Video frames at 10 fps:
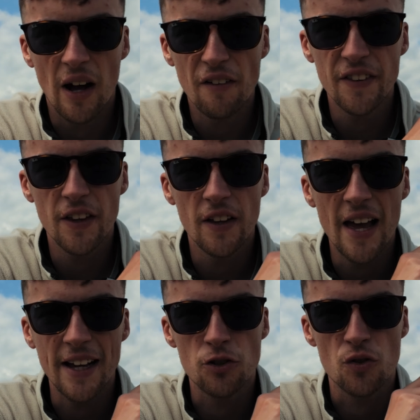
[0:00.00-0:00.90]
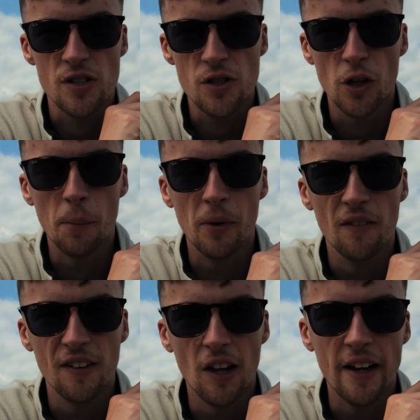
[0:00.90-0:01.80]
having the extra stop
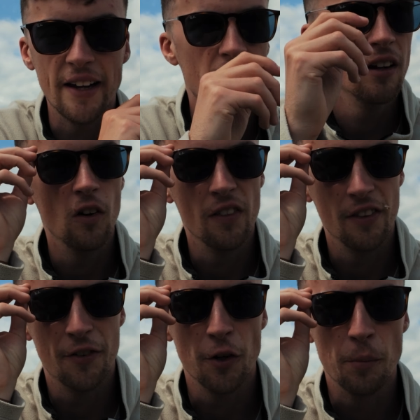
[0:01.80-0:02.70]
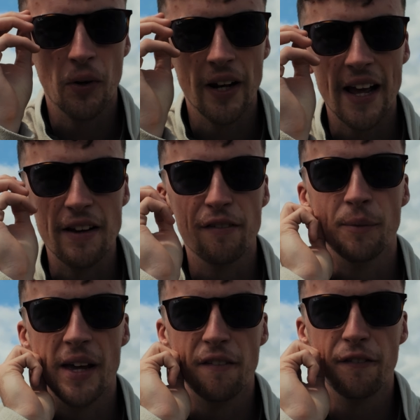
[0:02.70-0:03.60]
of light on the 2.8
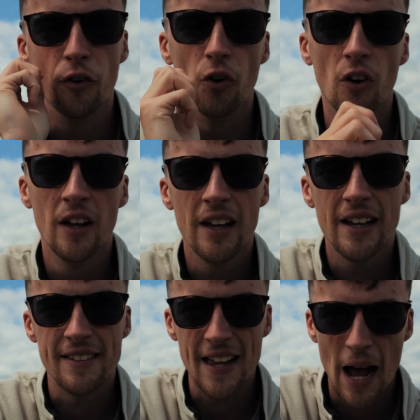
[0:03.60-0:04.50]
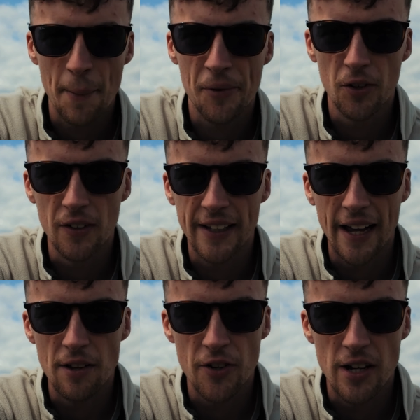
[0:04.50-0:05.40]
from the F4 is absolutely
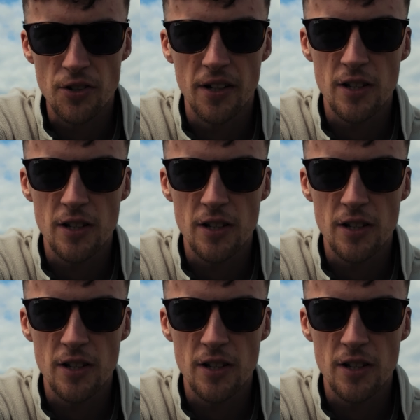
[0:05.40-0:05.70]
game-changing,